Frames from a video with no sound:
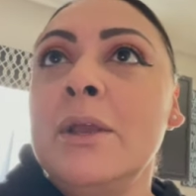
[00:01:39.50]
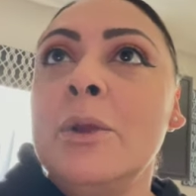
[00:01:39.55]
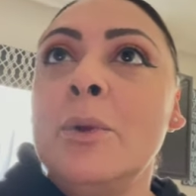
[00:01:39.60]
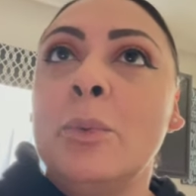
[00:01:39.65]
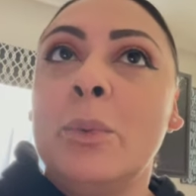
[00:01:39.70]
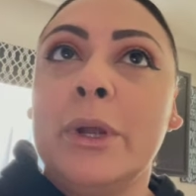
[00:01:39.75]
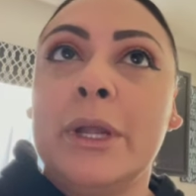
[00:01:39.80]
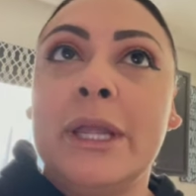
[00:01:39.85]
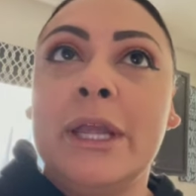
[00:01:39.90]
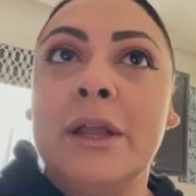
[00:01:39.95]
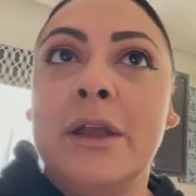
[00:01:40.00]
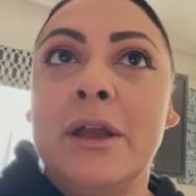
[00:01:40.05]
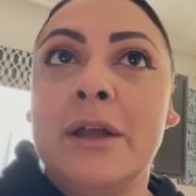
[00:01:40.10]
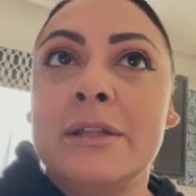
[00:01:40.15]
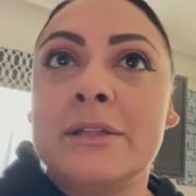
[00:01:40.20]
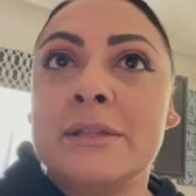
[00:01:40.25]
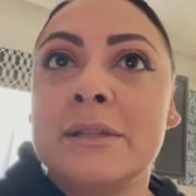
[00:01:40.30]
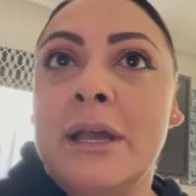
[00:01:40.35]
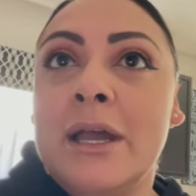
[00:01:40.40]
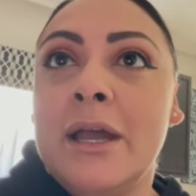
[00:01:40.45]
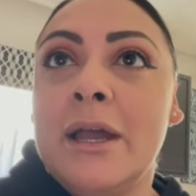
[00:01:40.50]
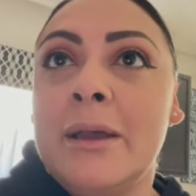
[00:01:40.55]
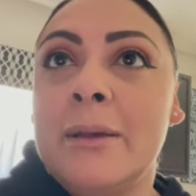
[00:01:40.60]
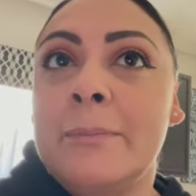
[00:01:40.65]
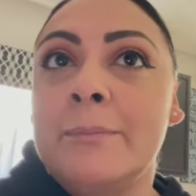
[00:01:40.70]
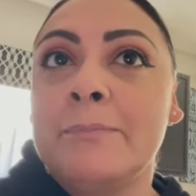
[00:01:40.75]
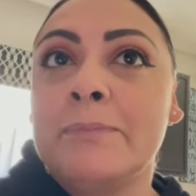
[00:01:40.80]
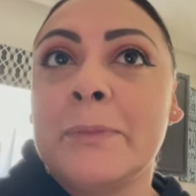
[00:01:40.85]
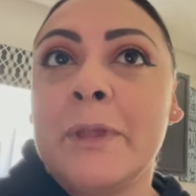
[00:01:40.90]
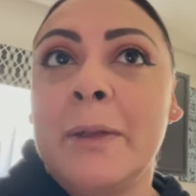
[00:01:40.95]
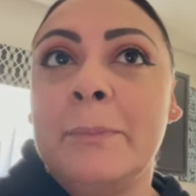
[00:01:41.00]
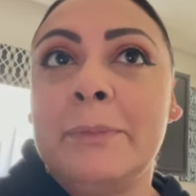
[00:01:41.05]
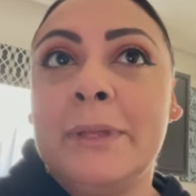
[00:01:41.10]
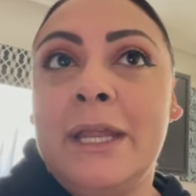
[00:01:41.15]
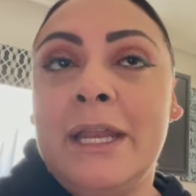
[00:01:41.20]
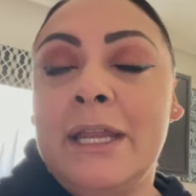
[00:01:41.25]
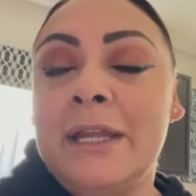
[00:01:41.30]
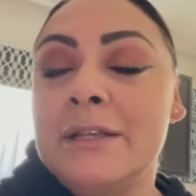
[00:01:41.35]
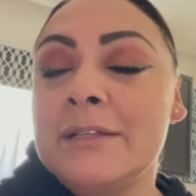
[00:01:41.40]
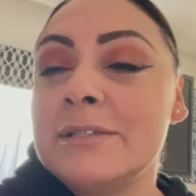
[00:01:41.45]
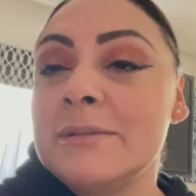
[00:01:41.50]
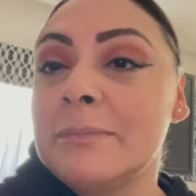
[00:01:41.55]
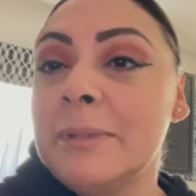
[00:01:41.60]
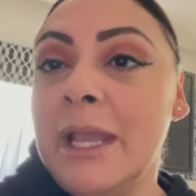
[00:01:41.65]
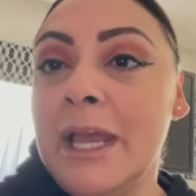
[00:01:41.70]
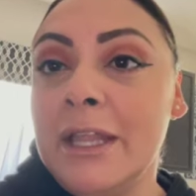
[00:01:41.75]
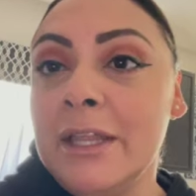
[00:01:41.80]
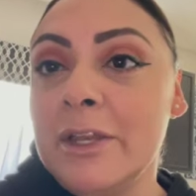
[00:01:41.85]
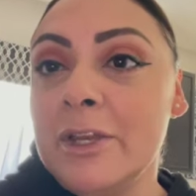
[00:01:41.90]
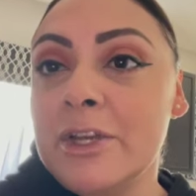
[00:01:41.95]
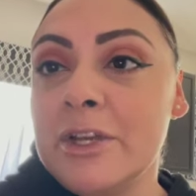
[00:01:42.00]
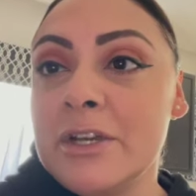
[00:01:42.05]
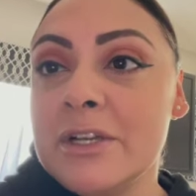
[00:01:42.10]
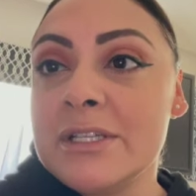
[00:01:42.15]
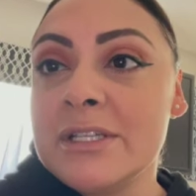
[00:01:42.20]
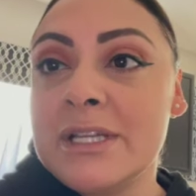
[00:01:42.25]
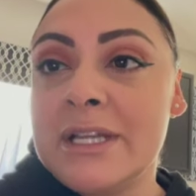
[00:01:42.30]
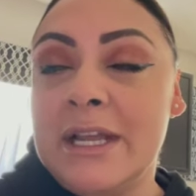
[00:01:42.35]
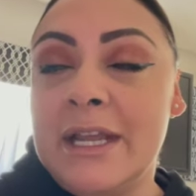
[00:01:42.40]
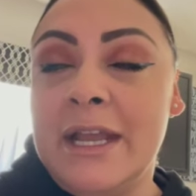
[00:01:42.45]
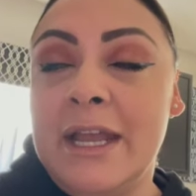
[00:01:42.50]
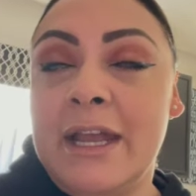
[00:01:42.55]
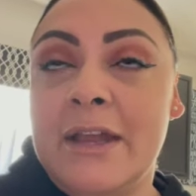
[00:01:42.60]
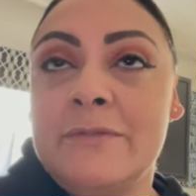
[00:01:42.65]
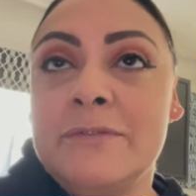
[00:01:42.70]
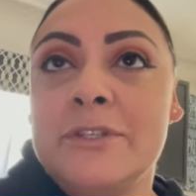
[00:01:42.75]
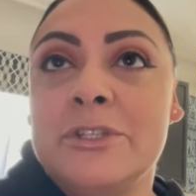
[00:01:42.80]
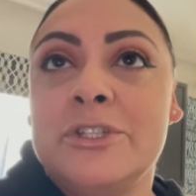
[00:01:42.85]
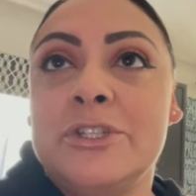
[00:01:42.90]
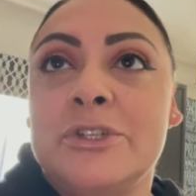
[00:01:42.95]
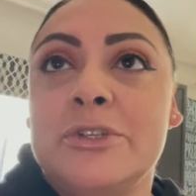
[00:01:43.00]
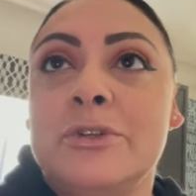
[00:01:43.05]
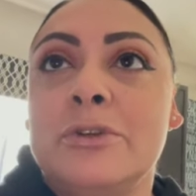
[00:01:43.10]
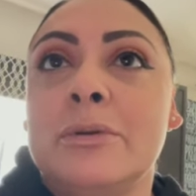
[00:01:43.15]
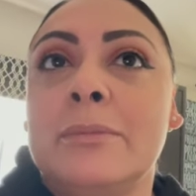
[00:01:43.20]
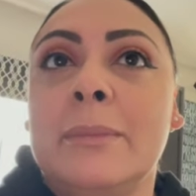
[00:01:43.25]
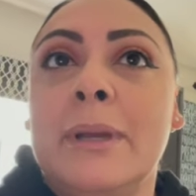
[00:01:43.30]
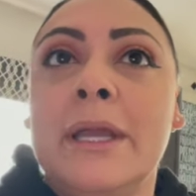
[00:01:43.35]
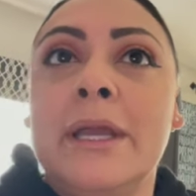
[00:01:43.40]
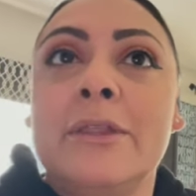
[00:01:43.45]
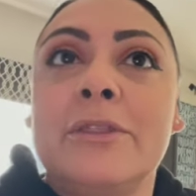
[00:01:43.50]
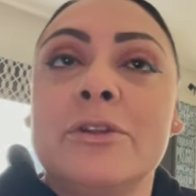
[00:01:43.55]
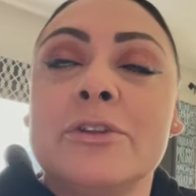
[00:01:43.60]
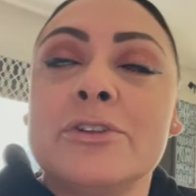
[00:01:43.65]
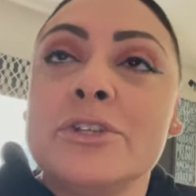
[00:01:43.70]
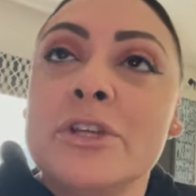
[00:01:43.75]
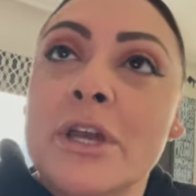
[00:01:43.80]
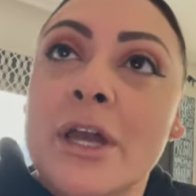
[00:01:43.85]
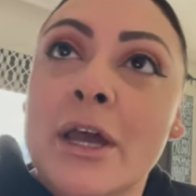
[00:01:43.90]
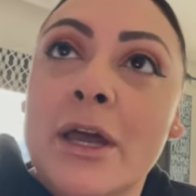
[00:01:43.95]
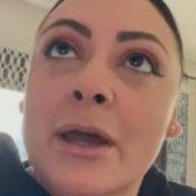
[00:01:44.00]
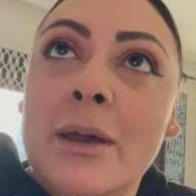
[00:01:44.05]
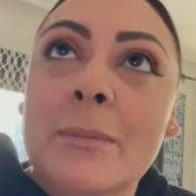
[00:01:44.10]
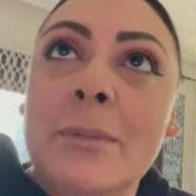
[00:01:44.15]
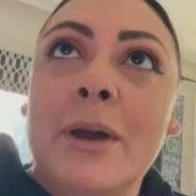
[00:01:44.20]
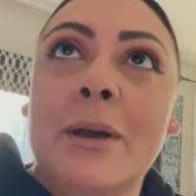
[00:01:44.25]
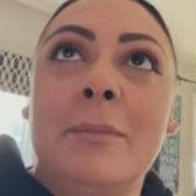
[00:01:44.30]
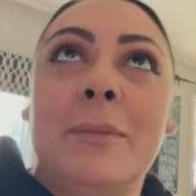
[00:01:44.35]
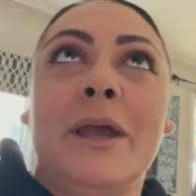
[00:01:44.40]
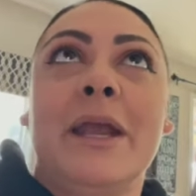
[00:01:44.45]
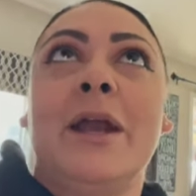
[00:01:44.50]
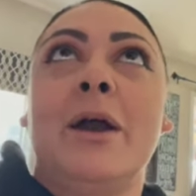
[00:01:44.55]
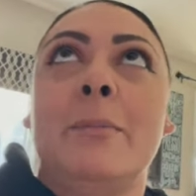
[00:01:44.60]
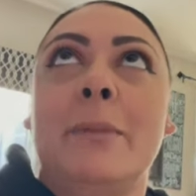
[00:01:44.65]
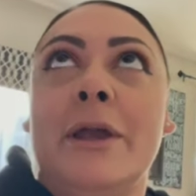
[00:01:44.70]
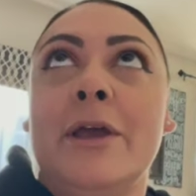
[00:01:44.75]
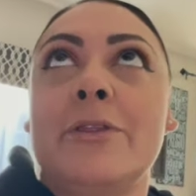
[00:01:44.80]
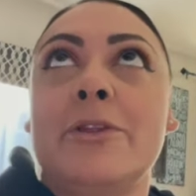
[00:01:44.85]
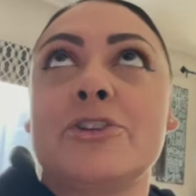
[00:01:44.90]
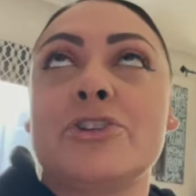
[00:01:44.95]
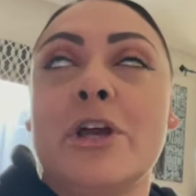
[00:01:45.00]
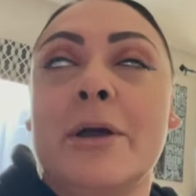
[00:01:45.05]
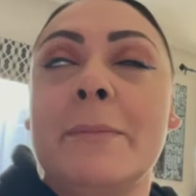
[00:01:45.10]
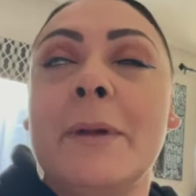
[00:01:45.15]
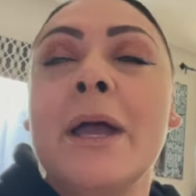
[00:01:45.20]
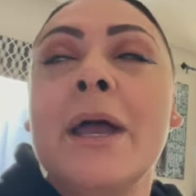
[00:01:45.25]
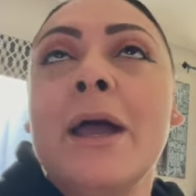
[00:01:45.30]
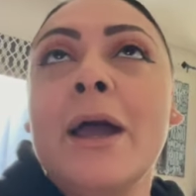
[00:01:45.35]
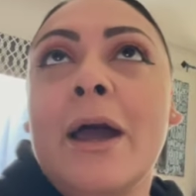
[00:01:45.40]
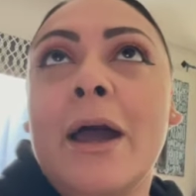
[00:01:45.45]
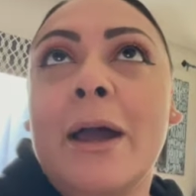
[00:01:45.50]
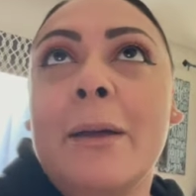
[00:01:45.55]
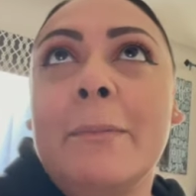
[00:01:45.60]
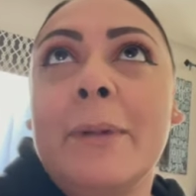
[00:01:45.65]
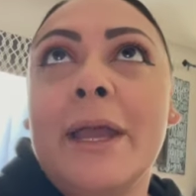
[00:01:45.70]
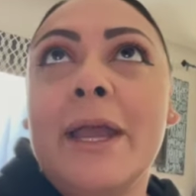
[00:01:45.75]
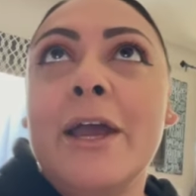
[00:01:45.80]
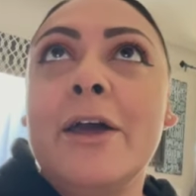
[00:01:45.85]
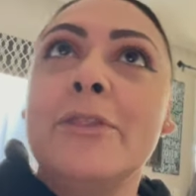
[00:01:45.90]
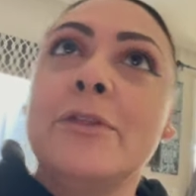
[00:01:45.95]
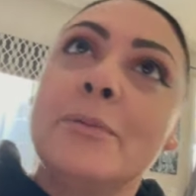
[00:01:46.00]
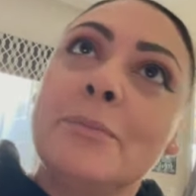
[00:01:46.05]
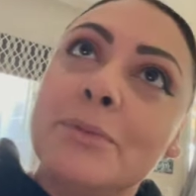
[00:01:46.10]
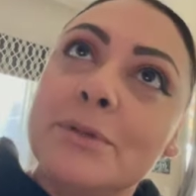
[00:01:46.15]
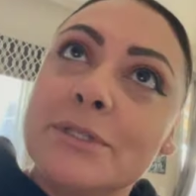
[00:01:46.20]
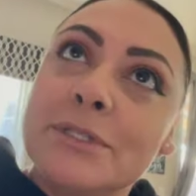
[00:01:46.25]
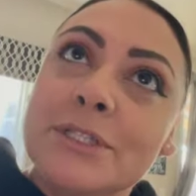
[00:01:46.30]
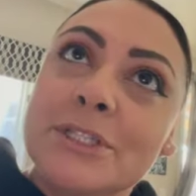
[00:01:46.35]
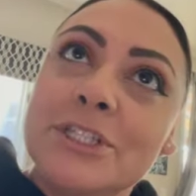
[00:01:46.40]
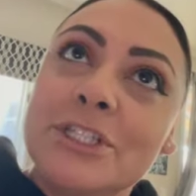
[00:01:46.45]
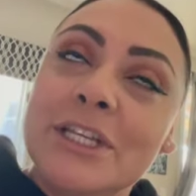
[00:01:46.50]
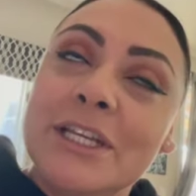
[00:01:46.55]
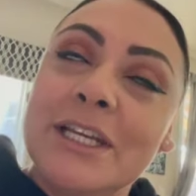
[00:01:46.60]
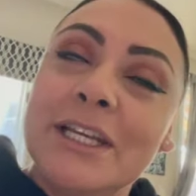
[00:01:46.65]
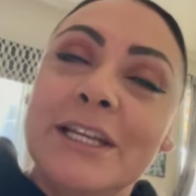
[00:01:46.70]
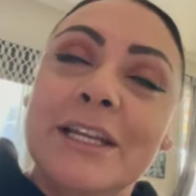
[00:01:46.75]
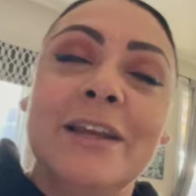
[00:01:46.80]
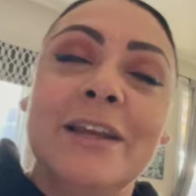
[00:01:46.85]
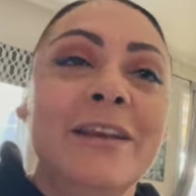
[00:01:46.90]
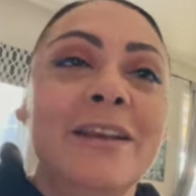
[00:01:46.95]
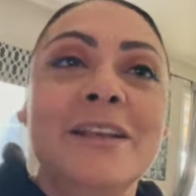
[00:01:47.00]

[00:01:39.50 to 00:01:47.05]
working on um, updating some calendars that I have to do on my other job. I'm like on my other job, on my other position.